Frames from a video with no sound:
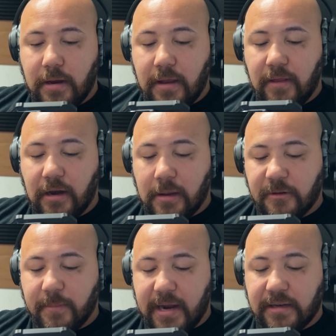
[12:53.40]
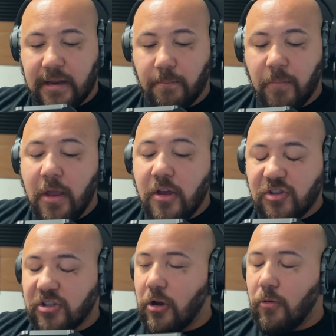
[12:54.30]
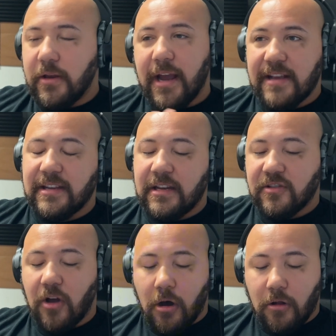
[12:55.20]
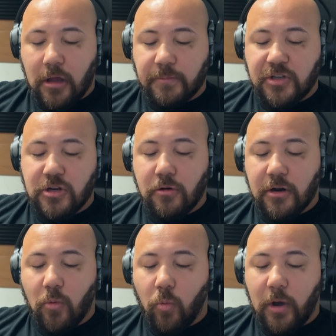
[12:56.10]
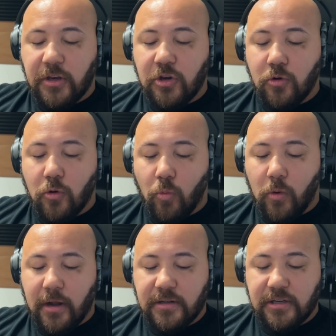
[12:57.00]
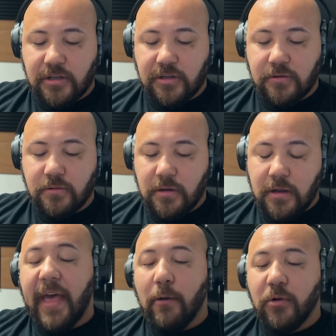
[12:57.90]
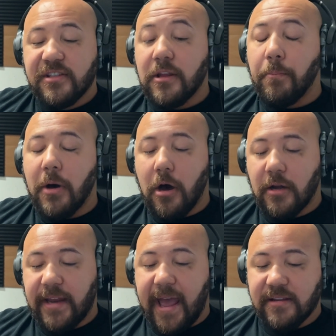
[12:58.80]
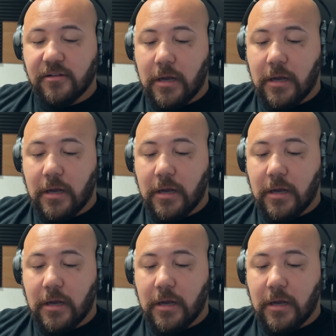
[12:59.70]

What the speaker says: And then it comes back to him. So you guys, it is all up to you on what you want to do. That was the podcast